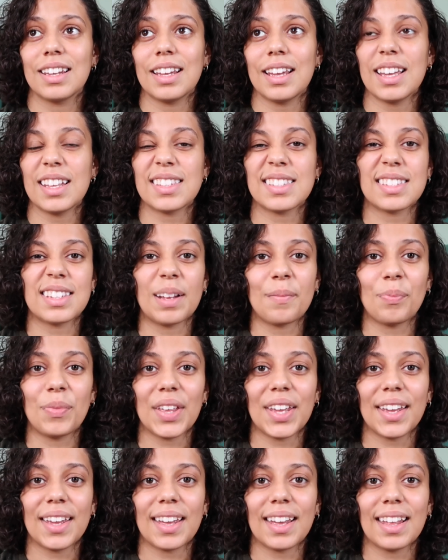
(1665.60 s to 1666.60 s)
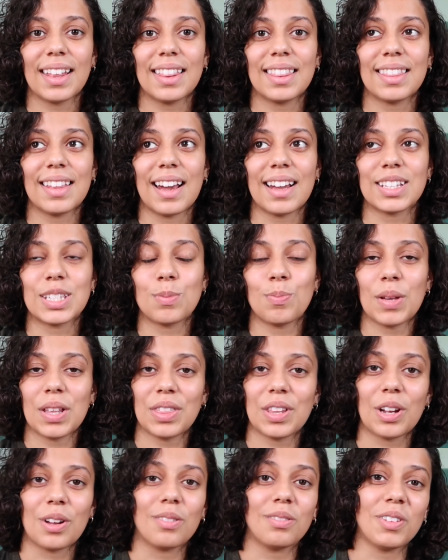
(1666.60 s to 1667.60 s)
it's something that's been
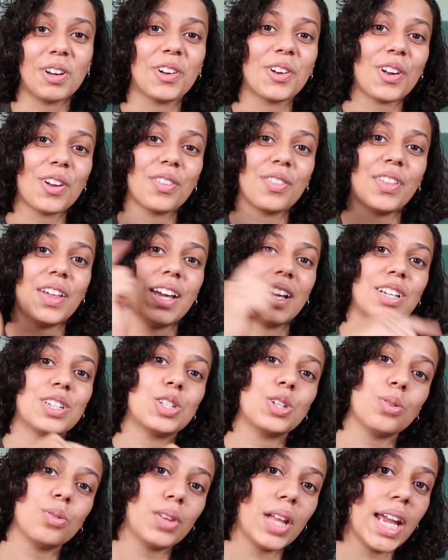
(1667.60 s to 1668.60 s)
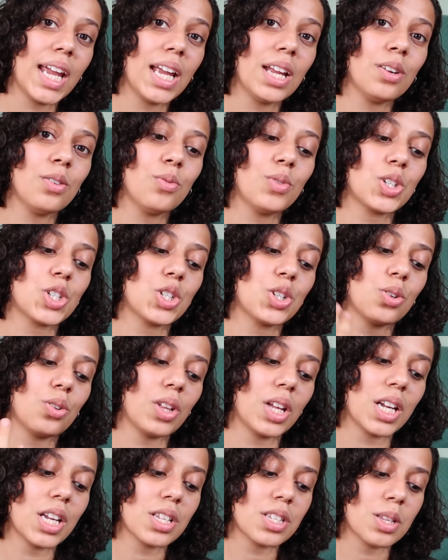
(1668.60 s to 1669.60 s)
there longer than Tulane, which
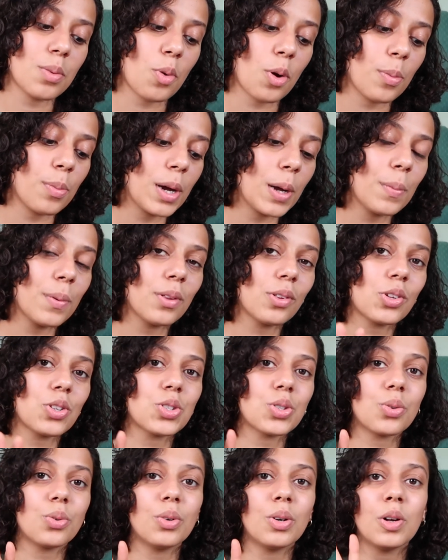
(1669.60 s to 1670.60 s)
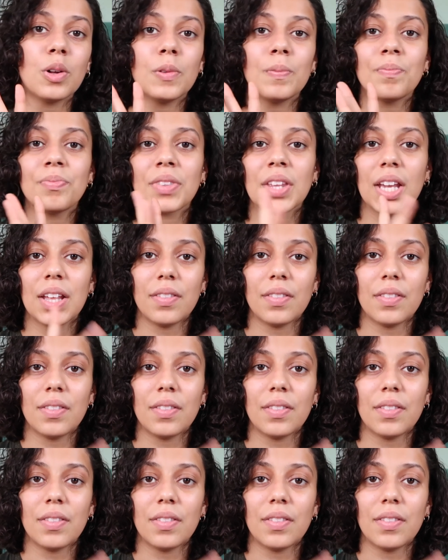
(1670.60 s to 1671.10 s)
Tulane is the more popular school.